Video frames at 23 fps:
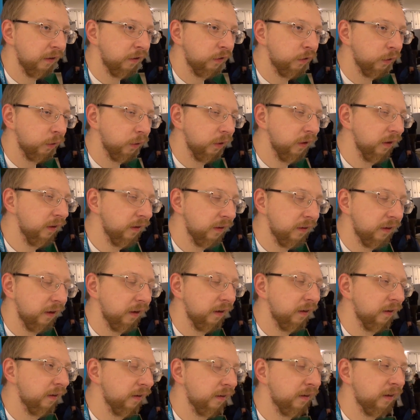join
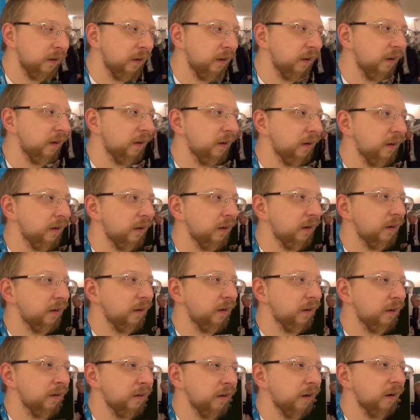
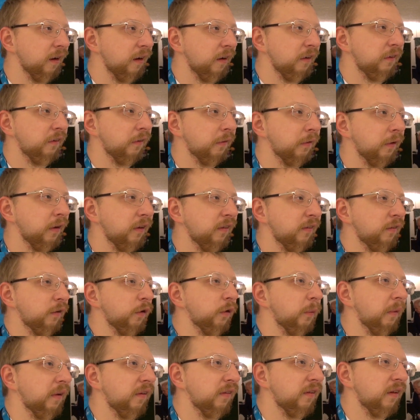the international
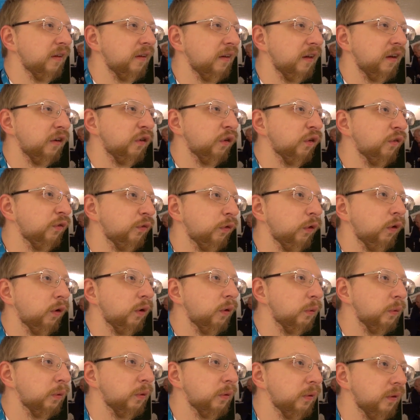instruments, and they should
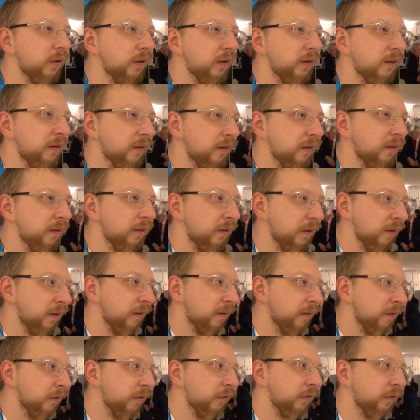follow
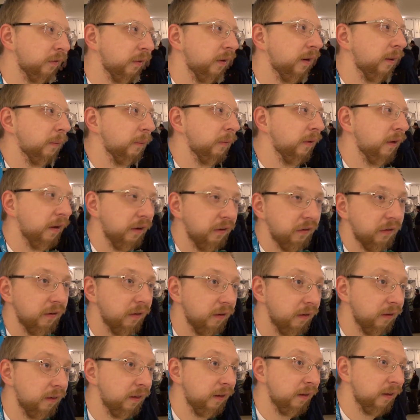those recommendations.
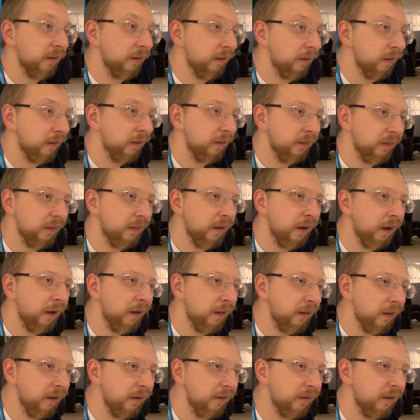I think
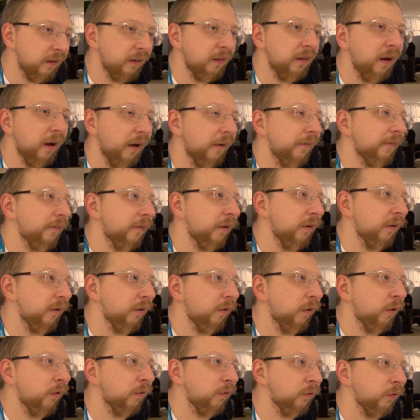it is a task
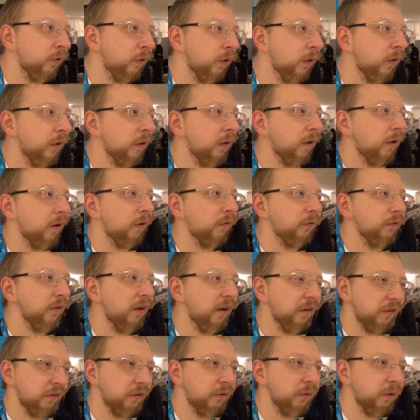of
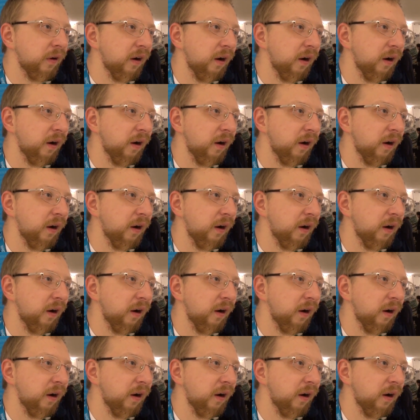national